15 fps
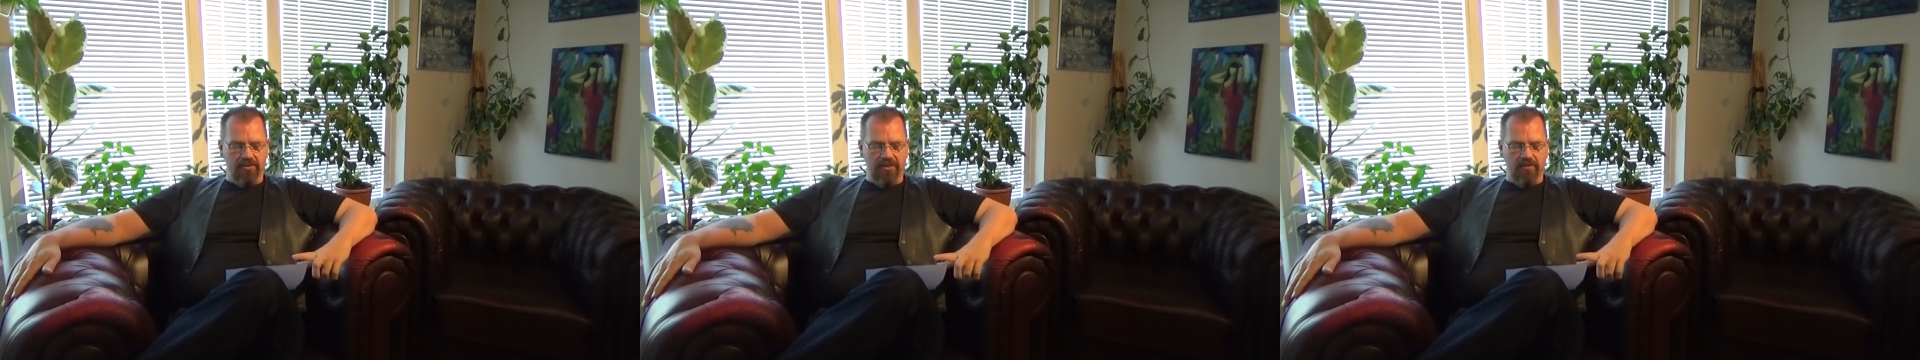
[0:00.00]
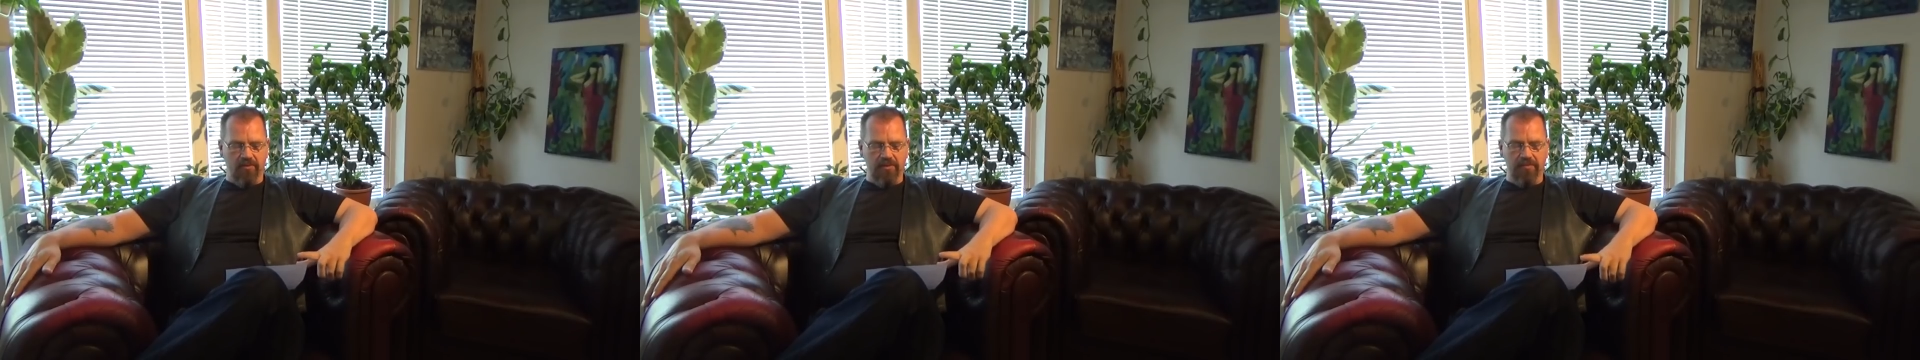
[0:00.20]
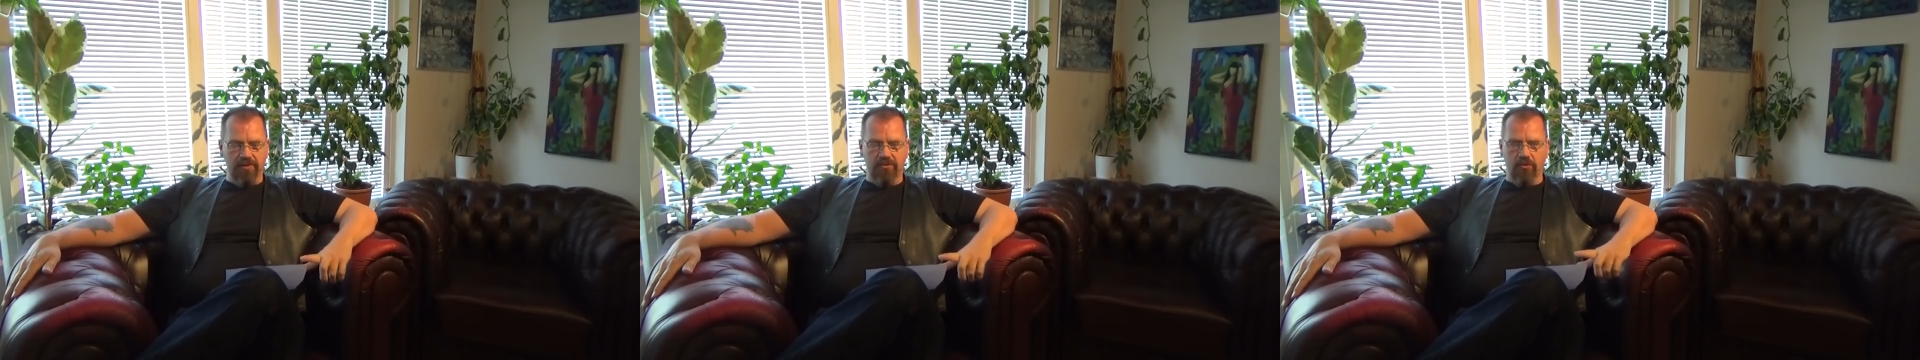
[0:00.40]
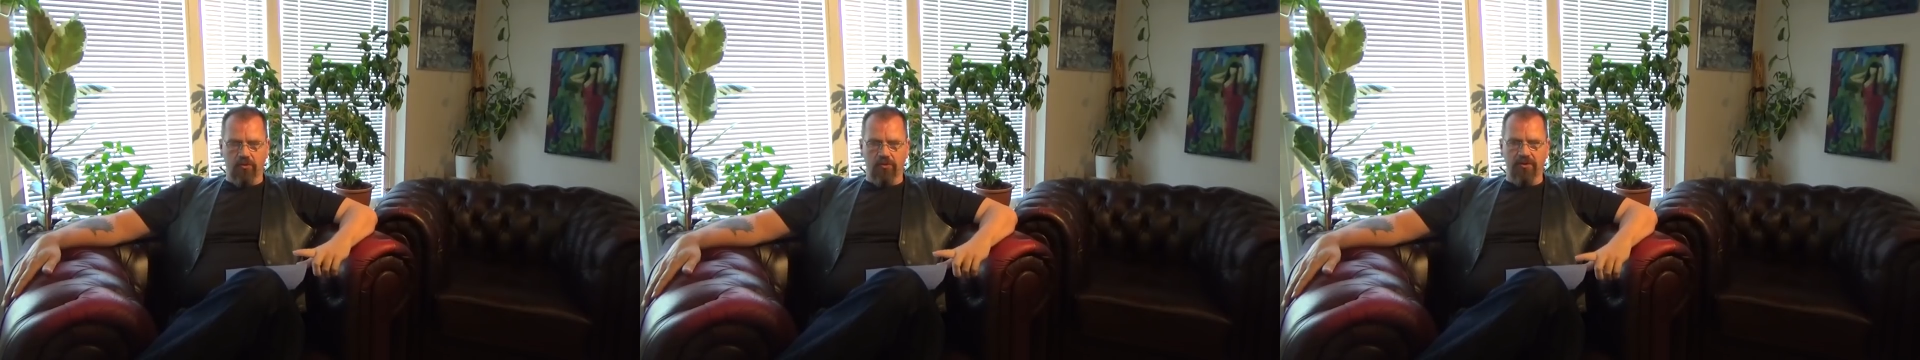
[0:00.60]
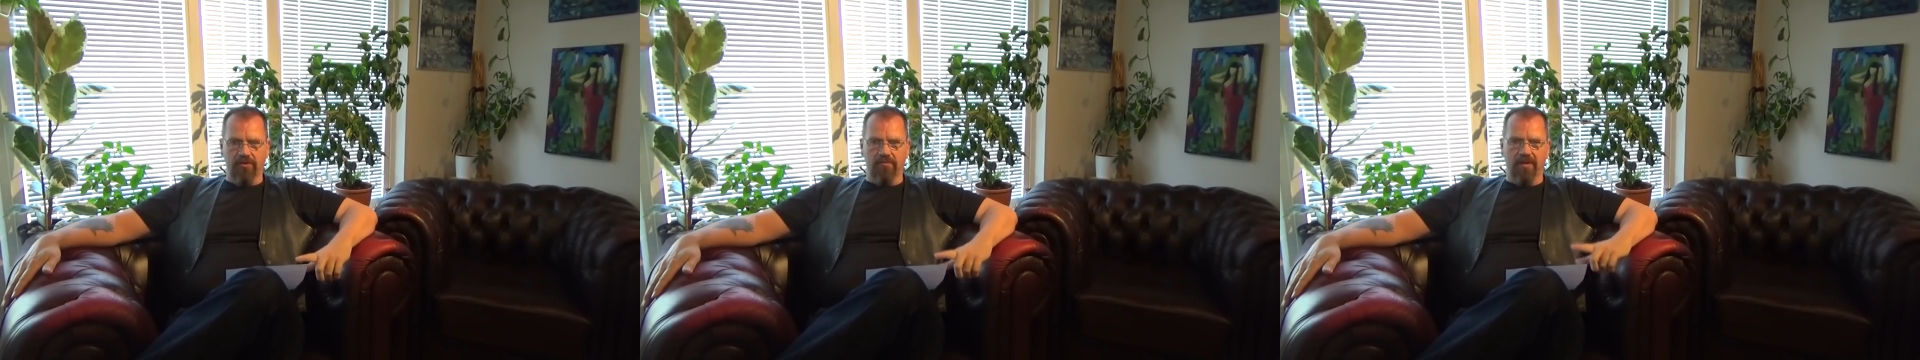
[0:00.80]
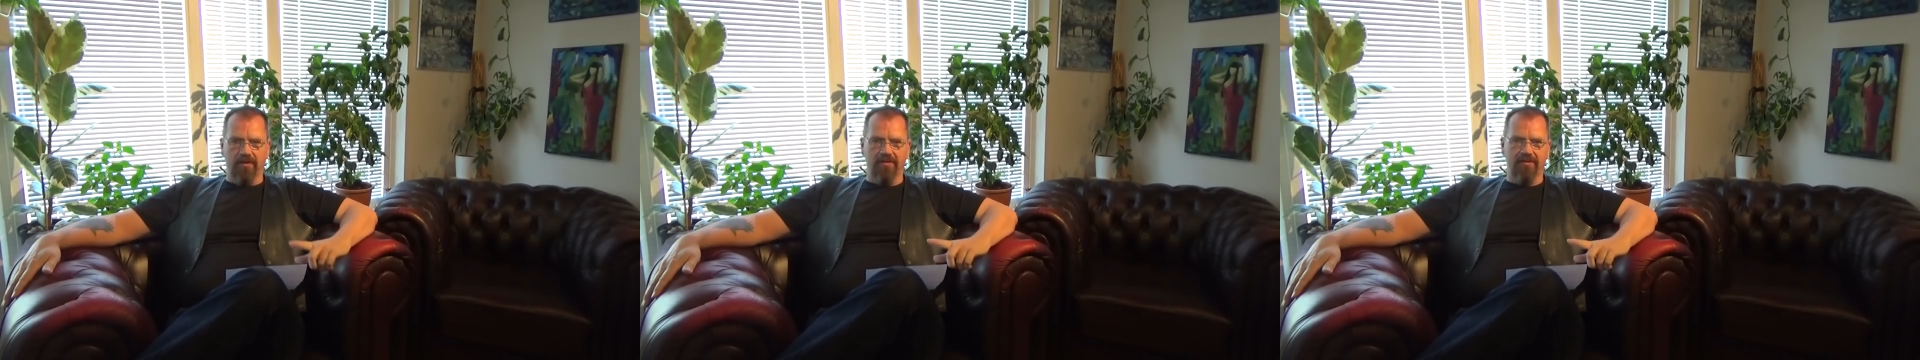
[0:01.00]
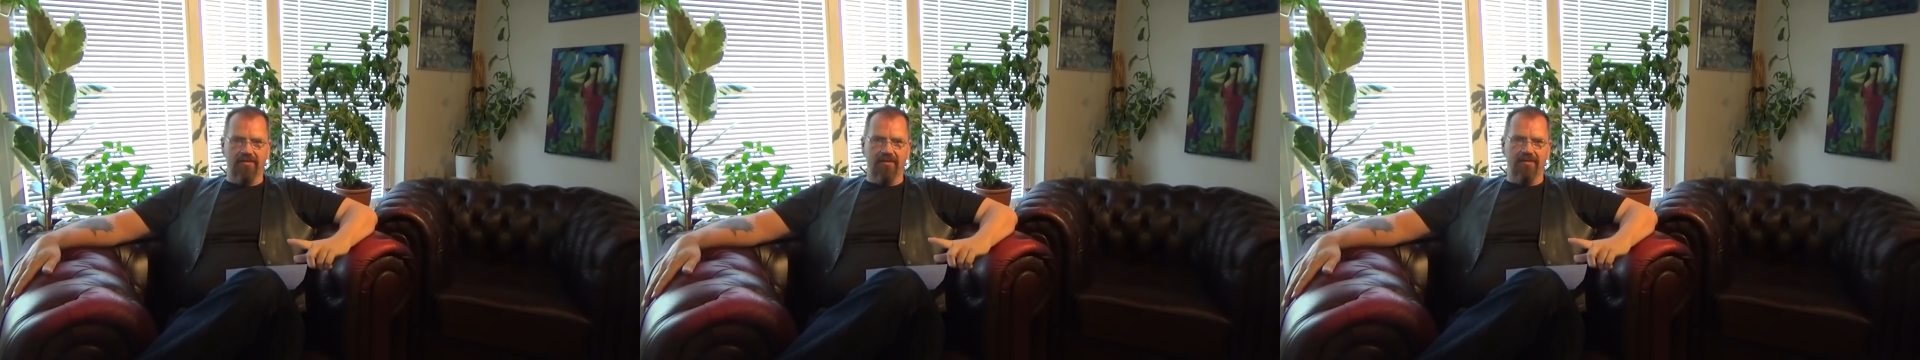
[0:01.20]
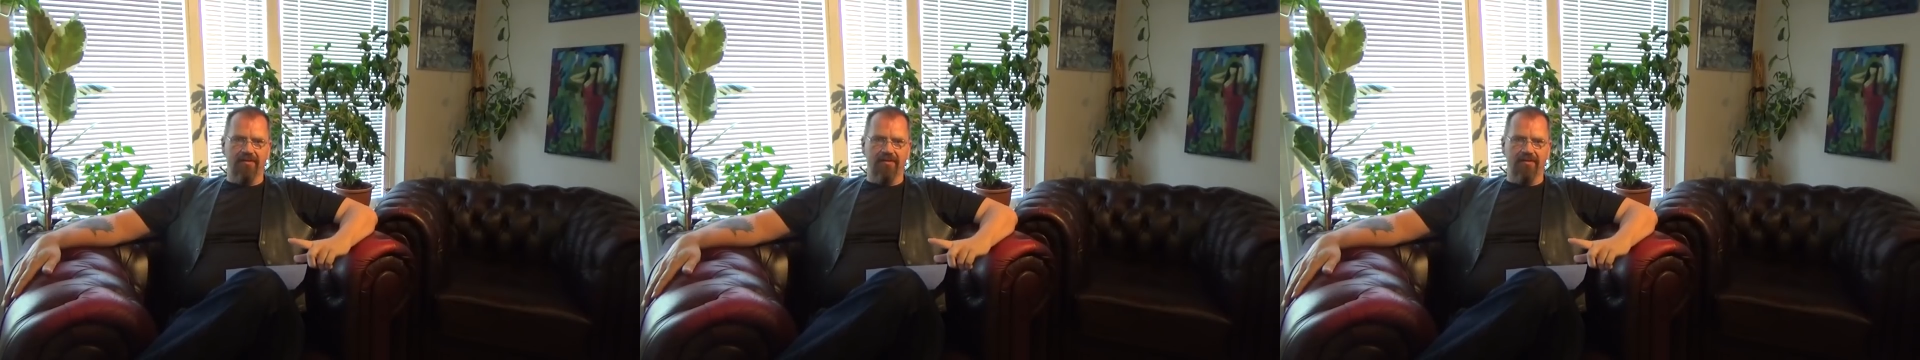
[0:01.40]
I will be talking about